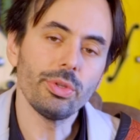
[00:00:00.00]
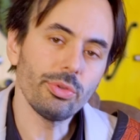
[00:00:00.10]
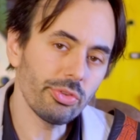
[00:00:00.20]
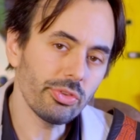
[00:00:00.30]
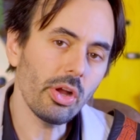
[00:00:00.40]

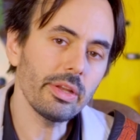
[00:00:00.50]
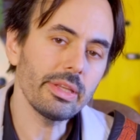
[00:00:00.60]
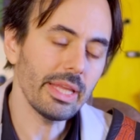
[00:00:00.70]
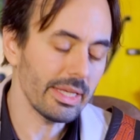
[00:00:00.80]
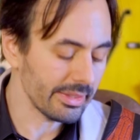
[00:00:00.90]
you
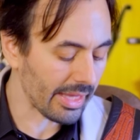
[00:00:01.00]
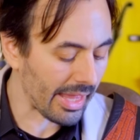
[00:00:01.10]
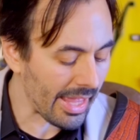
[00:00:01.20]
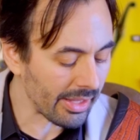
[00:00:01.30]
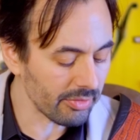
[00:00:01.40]
start getting the
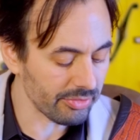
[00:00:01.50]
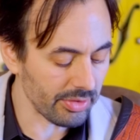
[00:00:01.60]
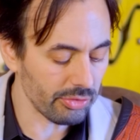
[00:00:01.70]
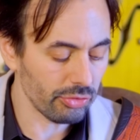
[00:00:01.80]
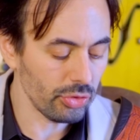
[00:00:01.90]
hang of
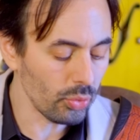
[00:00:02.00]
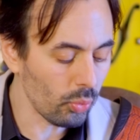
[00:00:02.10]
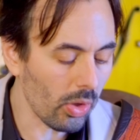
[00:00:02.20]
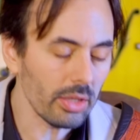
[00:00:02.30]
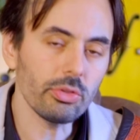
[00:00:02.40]
this, you
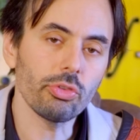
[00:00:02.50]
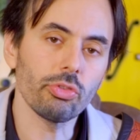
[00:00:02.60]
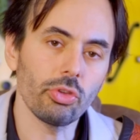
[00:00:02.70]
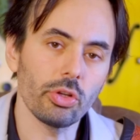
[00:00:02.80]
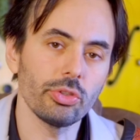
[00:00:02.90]
want to
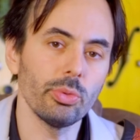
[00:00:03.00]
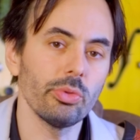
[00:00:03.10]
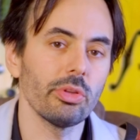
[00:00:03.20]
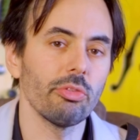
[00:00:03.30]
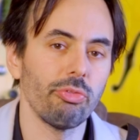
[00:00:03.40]
start
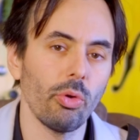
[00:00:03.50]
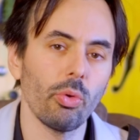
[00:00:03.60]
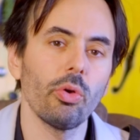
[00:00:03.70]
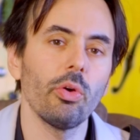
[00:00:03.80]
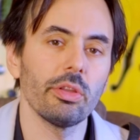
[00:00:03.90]
using
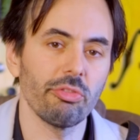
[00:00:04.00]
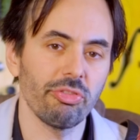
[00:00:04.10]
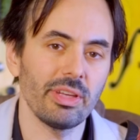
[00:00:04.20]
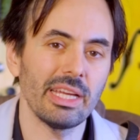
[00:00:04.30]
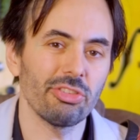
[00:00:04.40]
vocal
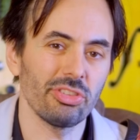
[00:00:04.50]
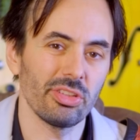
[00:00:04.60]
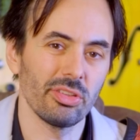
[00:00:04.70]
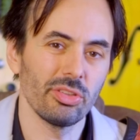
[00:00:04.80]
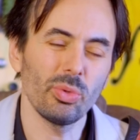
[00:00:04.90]

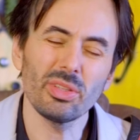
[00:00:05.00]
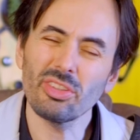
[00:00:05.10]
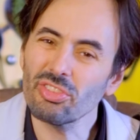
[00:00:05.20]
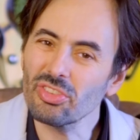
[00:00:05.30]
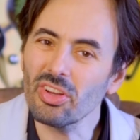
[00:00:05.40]
inflection. You want
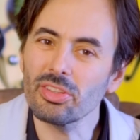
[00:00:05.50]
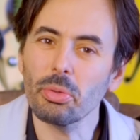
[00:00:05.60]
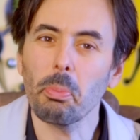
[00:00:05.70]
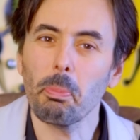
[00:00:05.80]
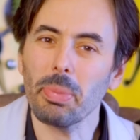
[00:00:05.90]
to
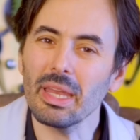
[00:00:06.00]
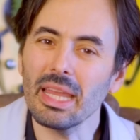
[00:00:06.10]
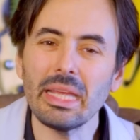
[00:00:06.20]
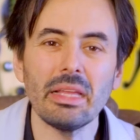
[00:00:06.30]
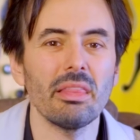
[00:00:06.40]
start
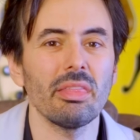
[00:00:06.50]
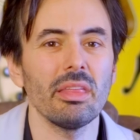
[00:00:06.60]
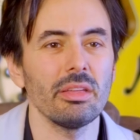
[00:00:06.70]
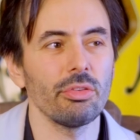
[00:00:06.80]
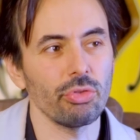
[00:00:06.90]
playing
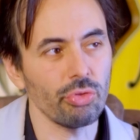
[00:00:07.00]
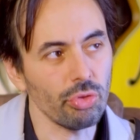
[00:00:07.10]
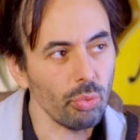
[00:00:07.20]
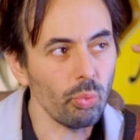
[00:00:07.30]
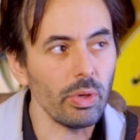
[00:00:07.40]
things
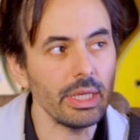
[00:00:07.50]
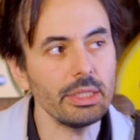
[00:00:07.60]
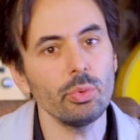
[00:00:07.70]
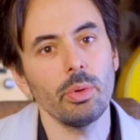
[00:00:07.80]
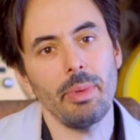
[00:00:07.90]
the way
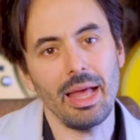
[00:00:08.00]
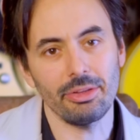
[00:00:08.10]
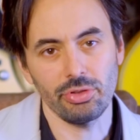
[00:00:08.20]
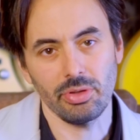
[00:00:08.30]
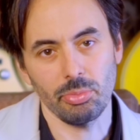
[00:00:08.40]
you
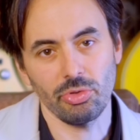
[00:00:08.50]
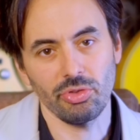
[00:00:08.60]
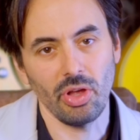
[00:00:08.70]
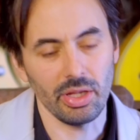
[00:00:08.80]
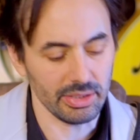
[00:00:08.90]
imagine them
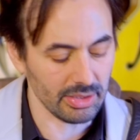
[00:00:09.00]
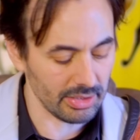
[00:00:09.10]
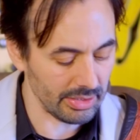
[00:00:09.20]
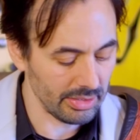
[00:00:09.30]
sonically.